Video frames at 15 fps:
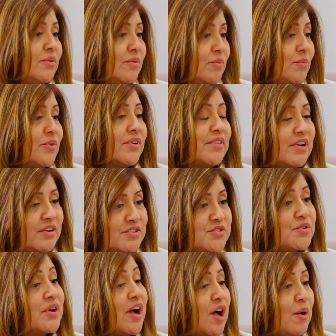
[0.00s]
We're there
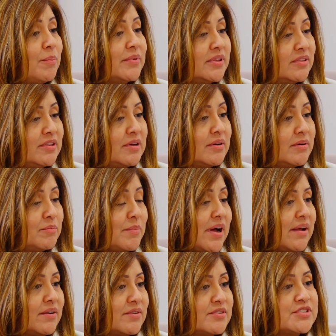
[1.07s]
to help the
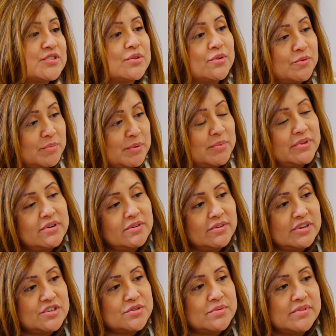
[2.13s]
buyers or people that are
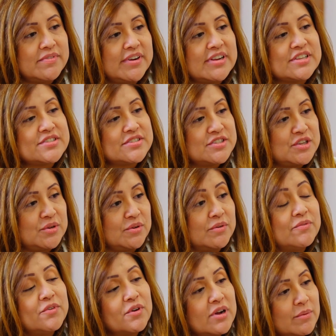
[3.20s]
looking to refinance,
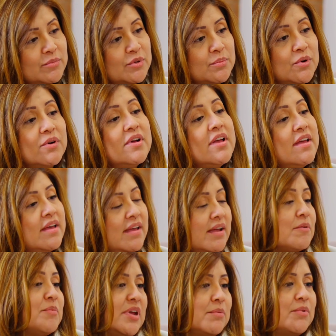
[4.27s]
feel comfortable
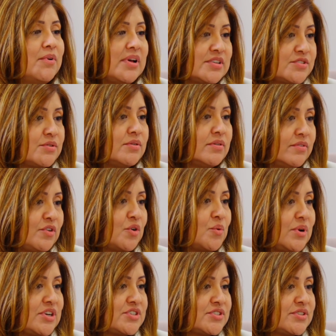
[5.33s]
and be able to answer all of their
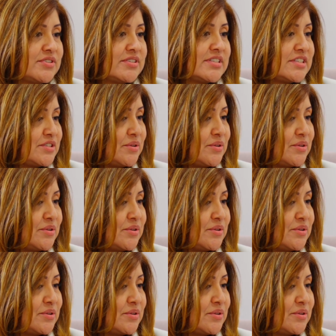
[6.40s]
questions.